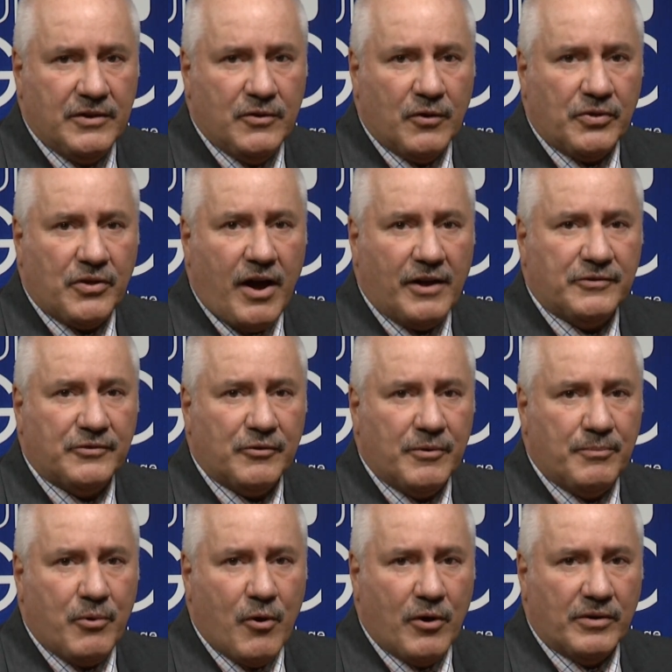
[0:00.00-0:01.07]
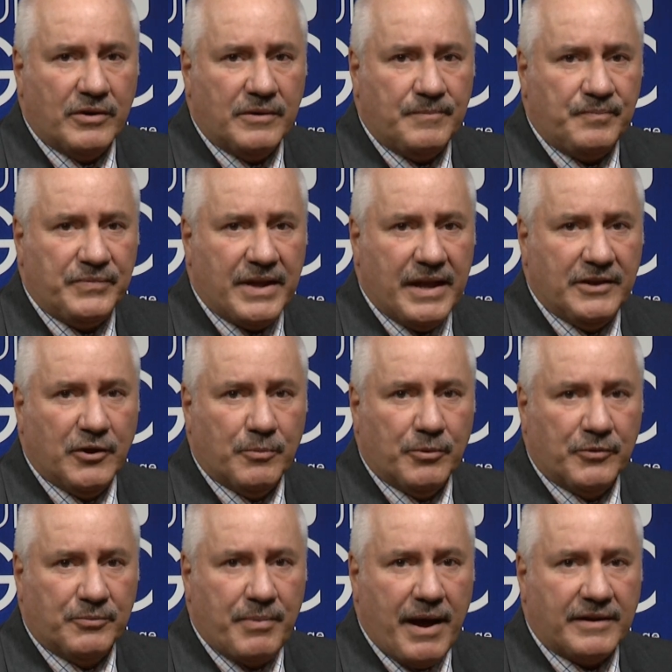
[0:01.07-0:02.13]
Your thoughts are important and your
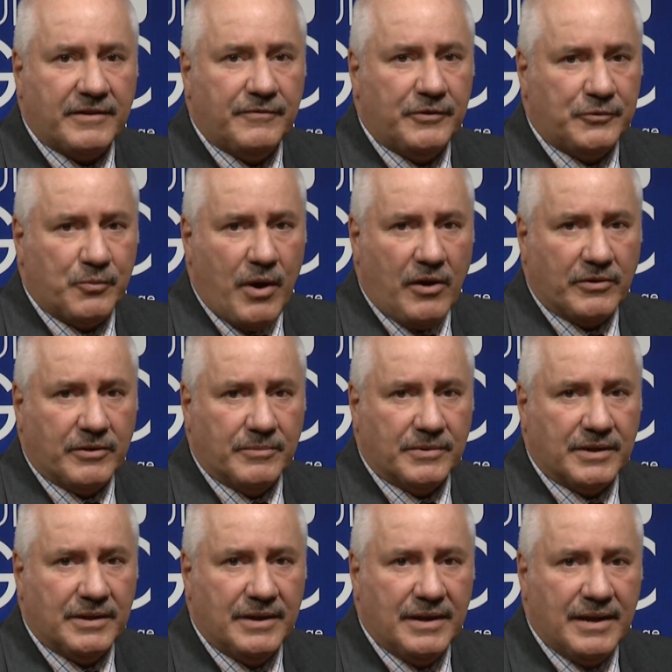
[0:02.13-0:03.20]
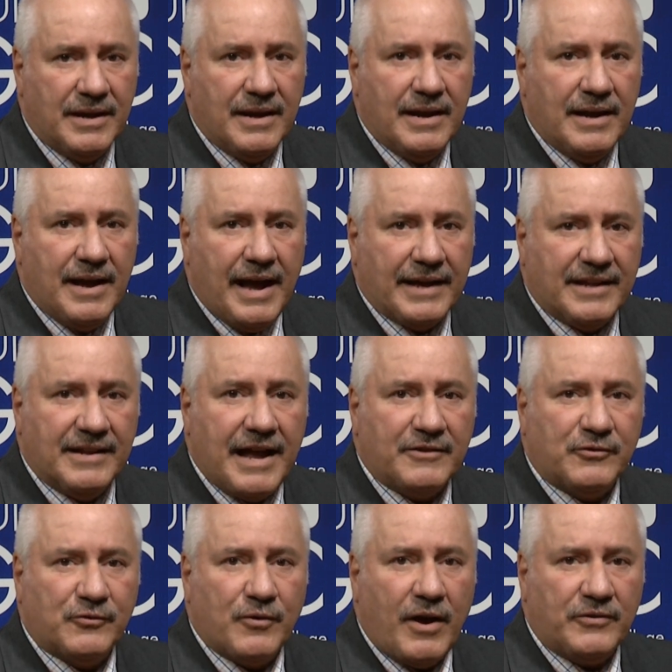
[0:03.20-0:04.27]
perspective is welcomed. I
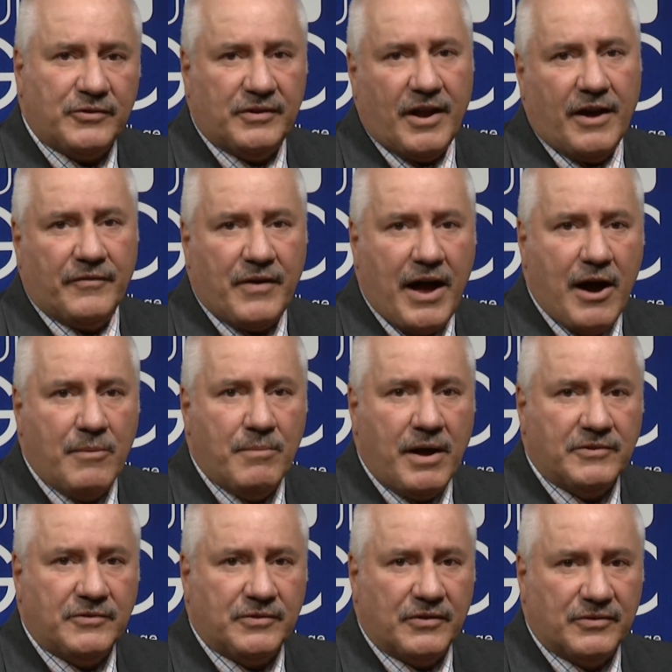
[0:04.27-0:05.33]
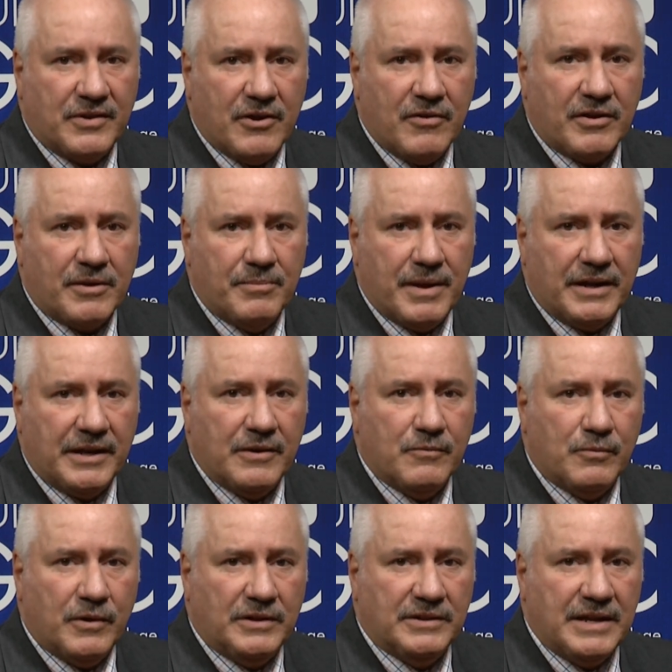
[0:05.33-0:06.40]
cannot stress enough how much the steering committee
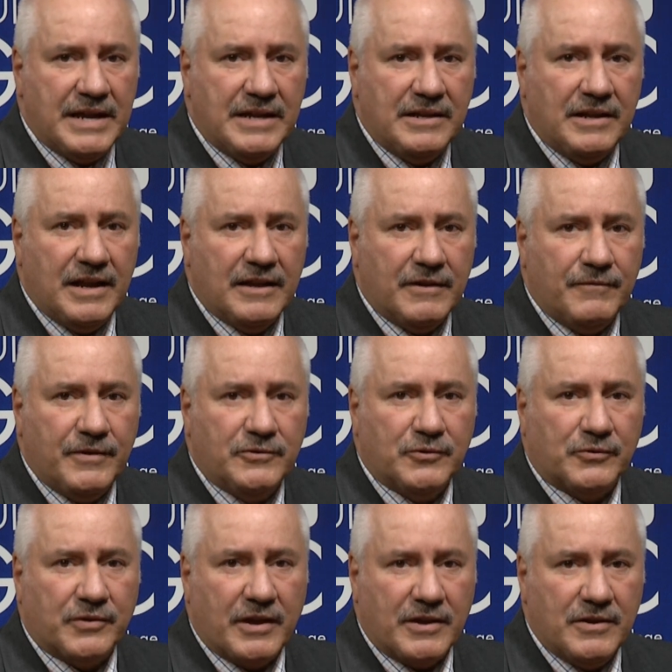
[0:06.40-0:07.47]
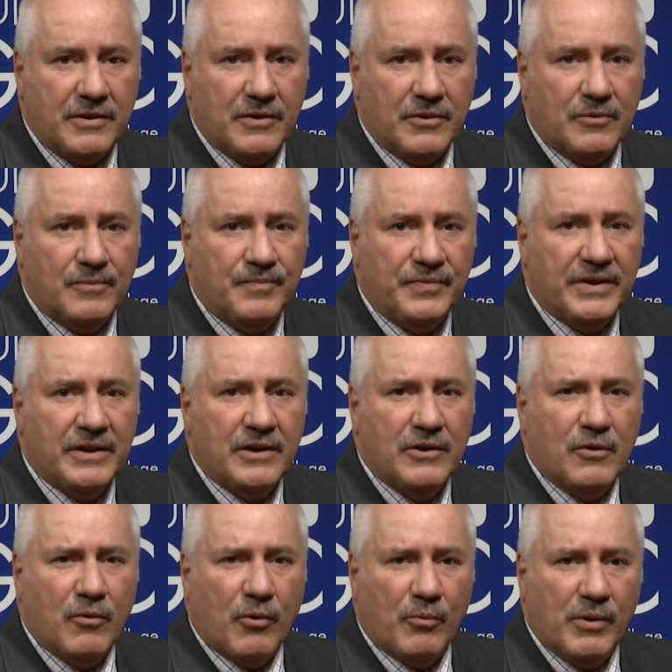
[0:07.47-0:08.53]
will need individuals like you
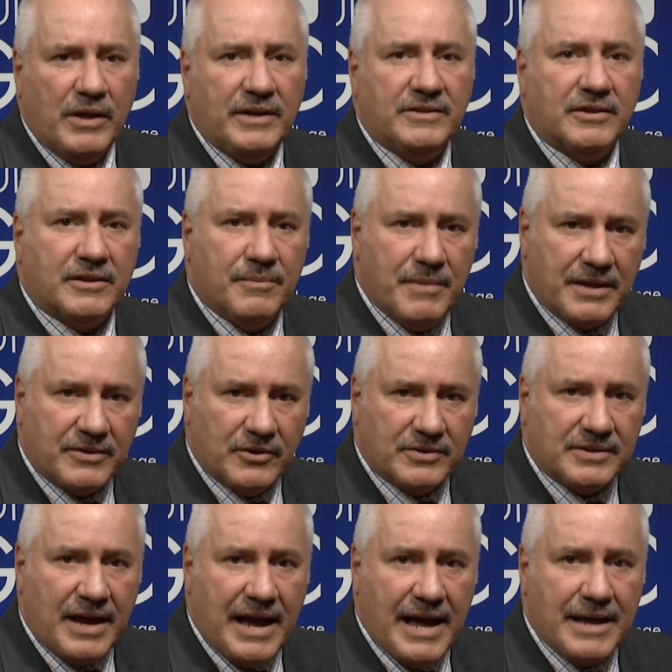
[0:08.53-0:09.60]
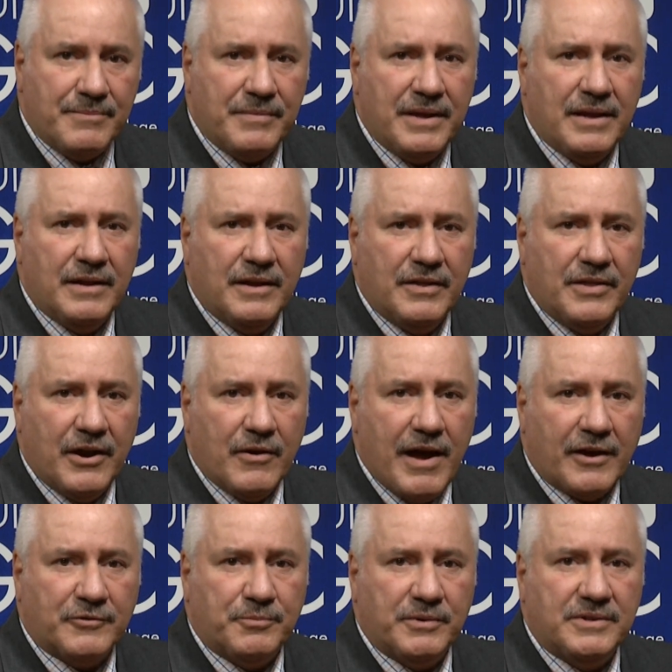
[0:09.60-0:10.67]
who are willing to commit their time, their
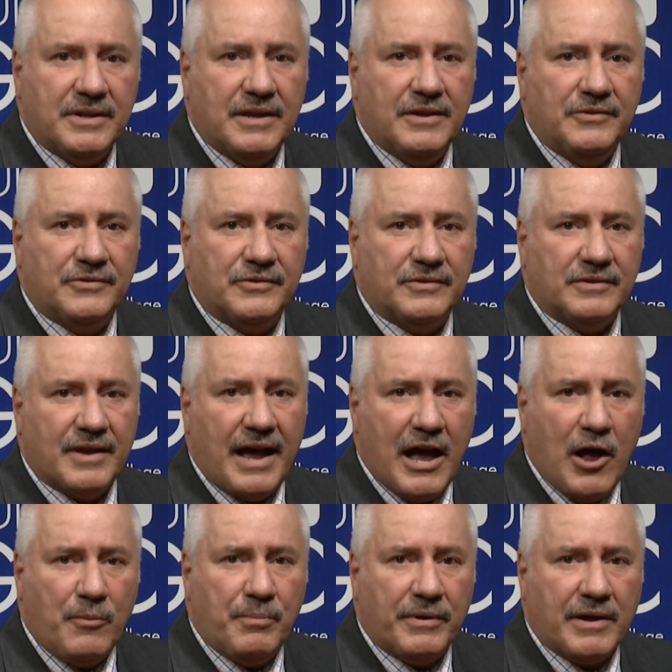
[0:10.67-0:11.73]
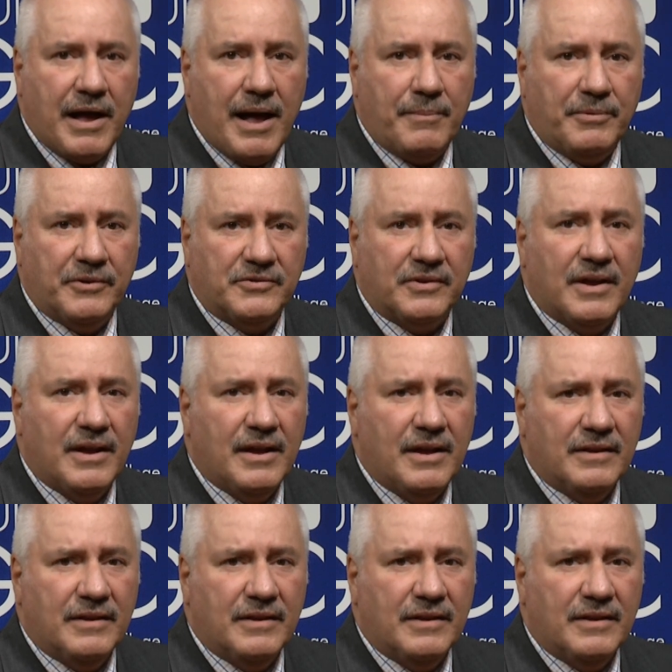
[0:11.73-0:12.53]
expertise to help accomplish